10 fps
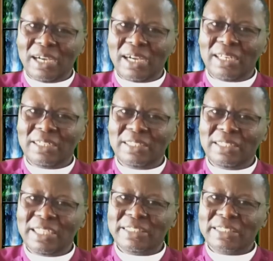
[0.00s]

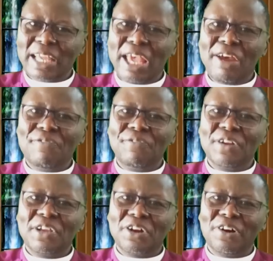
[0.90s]
And there's
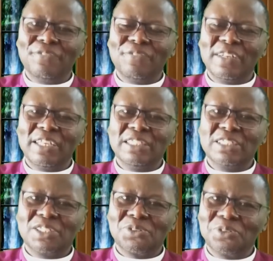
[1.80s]
every confidence
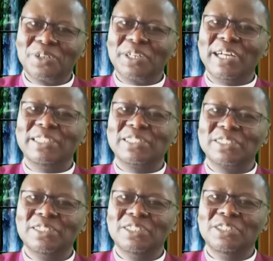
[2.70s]
through Christ
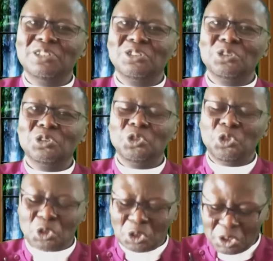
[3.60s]
to
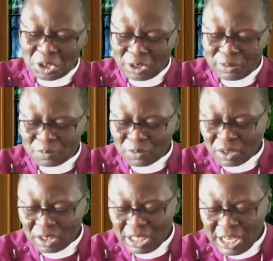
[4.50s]
draw
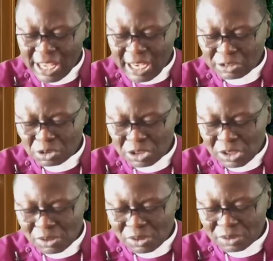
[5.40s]
near to His
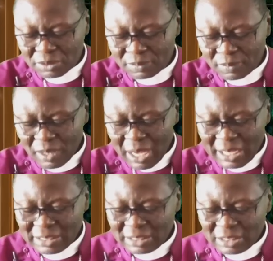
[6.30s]
throne.
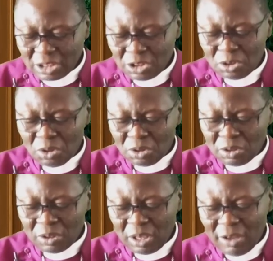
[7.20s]
And, you know,
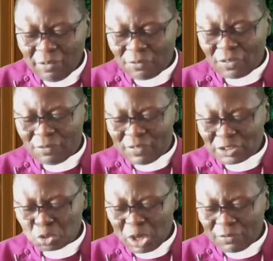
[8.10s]
from verse
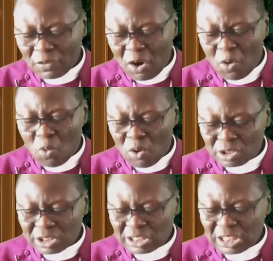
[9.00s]
12
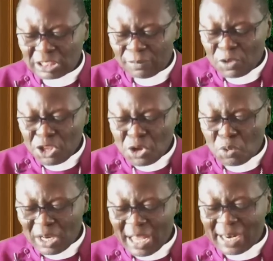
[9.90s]
onwards, it says, you
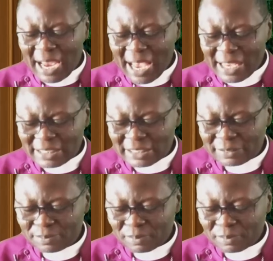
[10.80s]
will arise